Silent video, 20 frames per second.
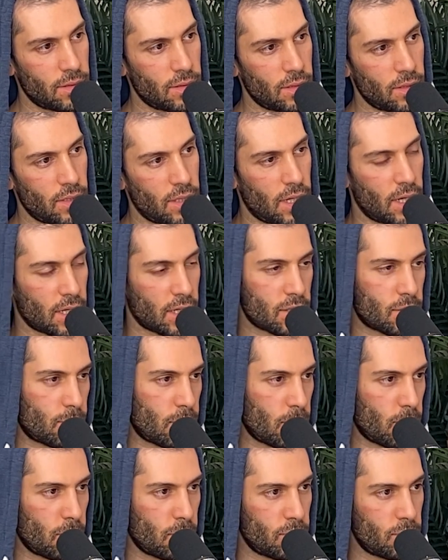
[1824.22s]
that I guess
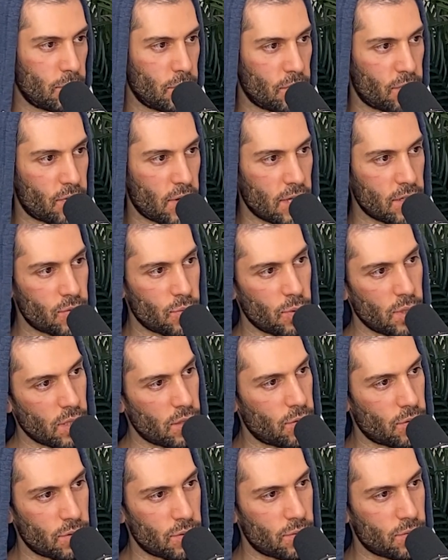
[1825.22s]
people you're friends
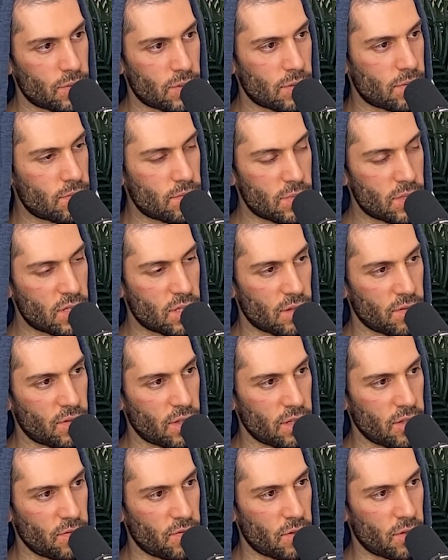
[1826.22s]
with or stuff
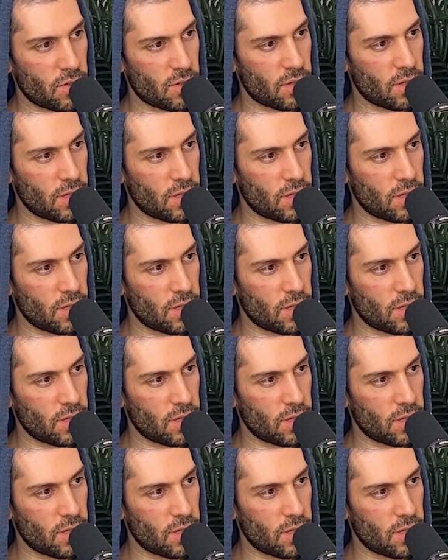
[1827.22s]
that you've heard?